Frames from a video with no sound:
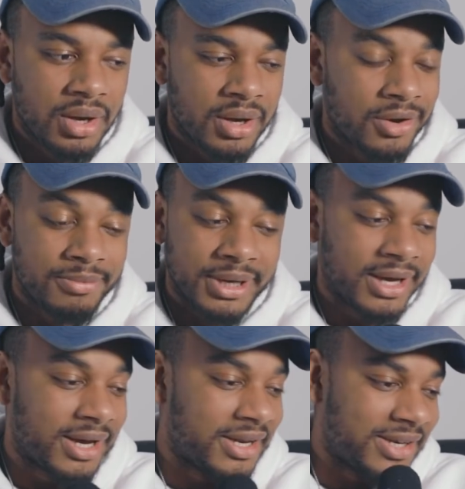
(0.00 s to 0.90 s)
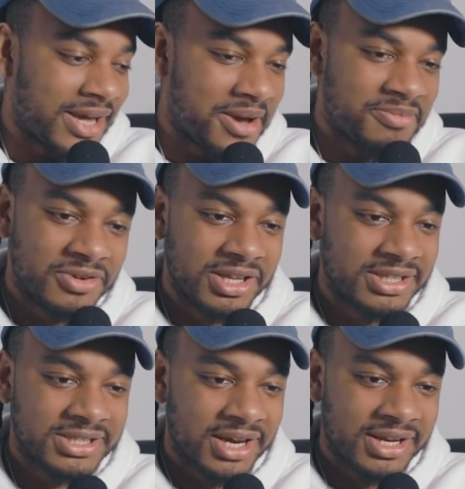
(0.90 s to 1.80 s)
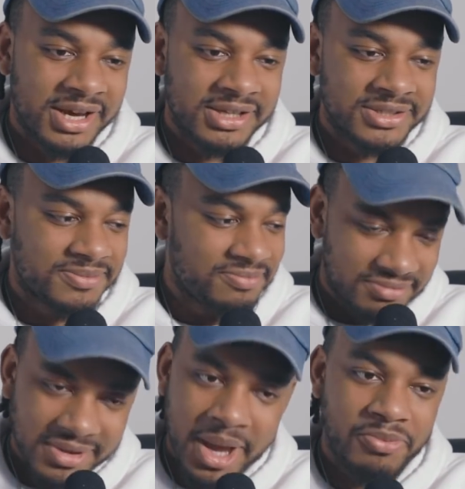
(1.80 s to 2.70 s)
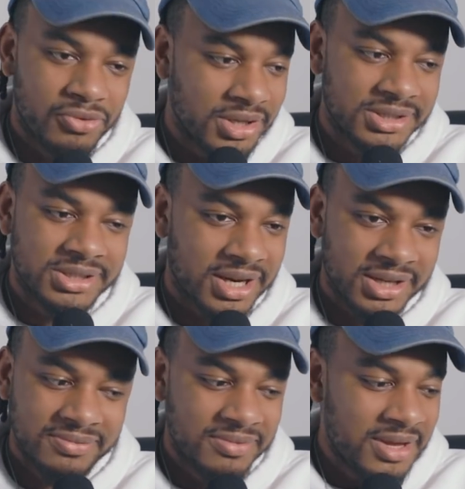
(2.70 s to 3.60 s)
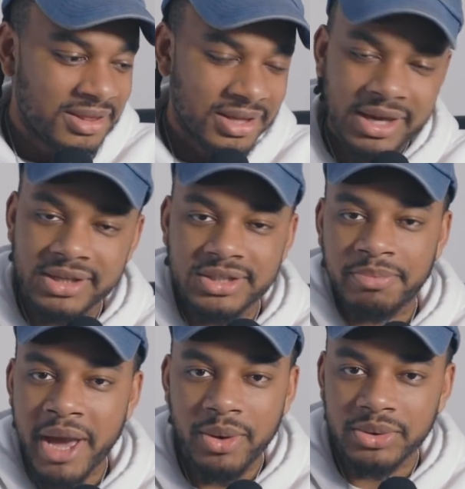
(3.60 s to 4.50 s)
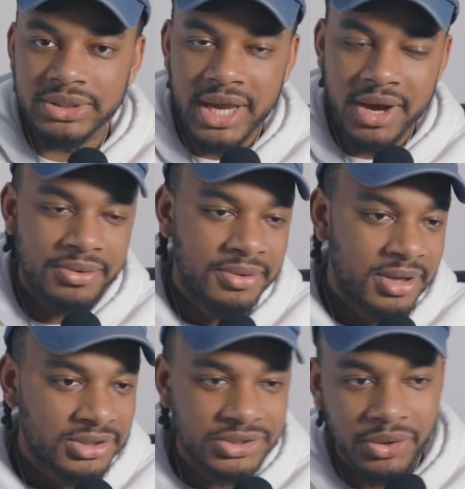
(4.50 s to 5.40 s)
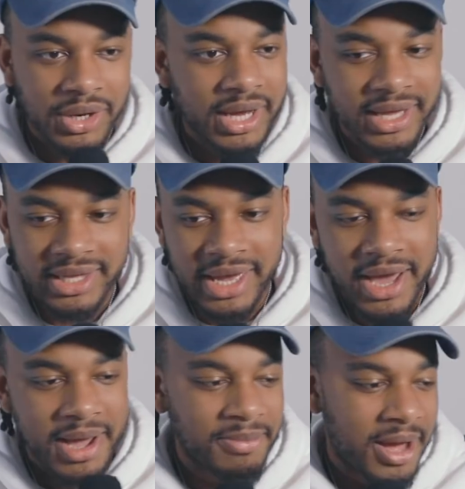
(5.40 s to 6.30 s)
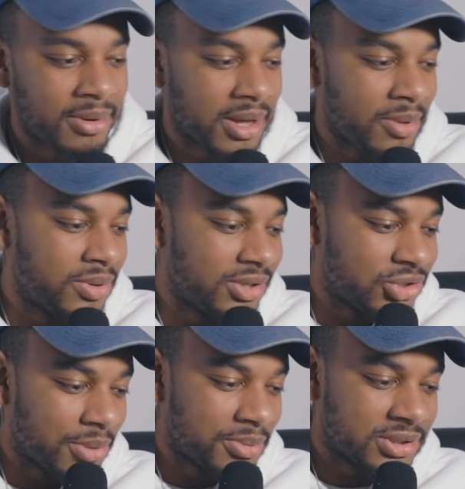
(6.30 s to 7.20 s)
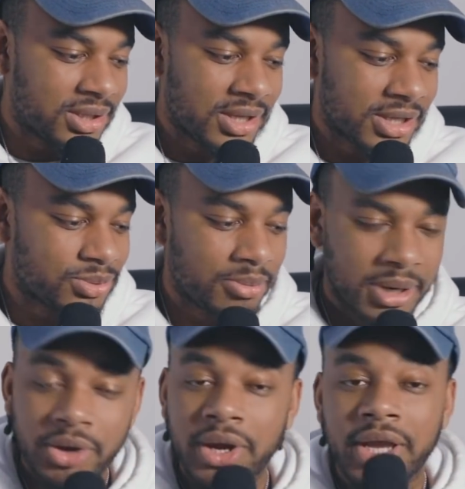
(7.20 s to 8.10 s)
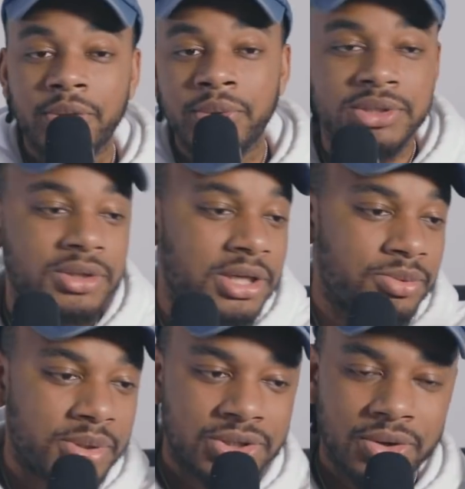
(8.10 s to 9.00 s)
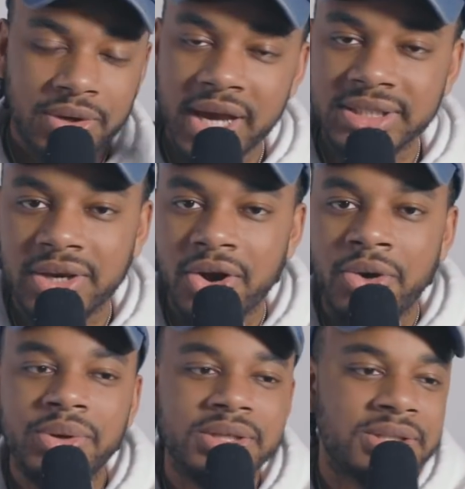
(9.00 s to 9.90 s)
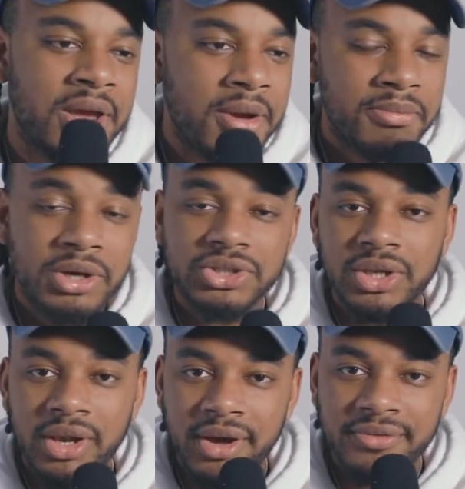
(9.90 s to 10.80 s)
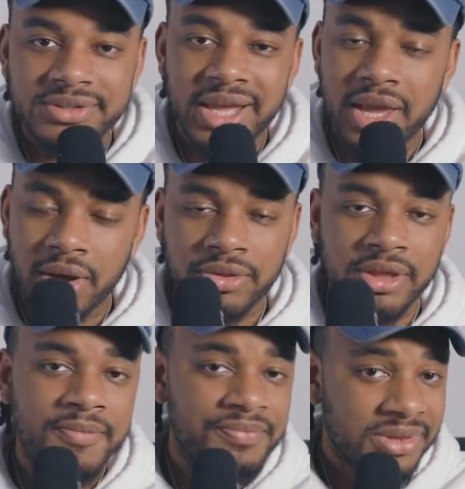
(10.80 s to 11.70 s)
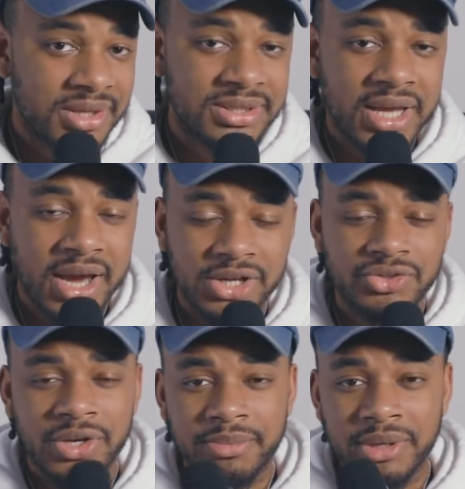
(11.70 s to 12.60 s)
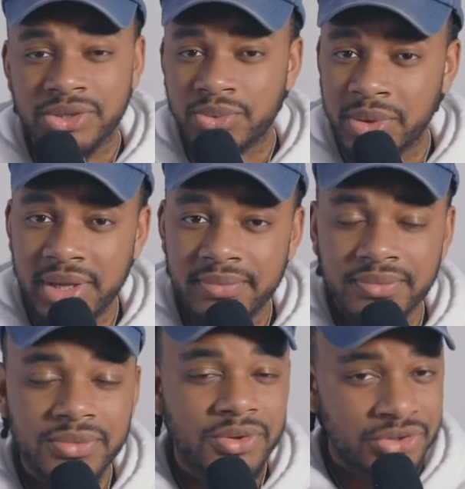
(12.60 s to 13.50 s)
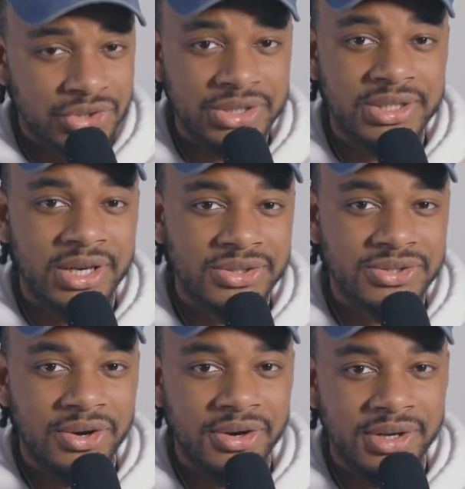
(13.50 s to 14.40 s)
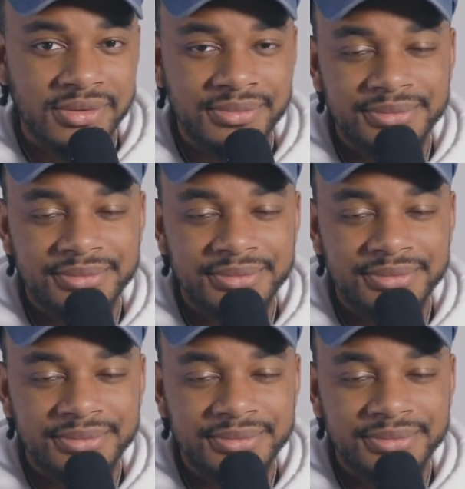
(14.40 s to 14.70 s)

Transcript: Oh my God. Yeah, I'm really excited, guys. I'm really excited. The kids have powers now, so like, yeah, I want to jump into the next one, but I know I gotta wait till next week. So guys, like always, much love, stay healthy, stay hydrated, because we are just getting started.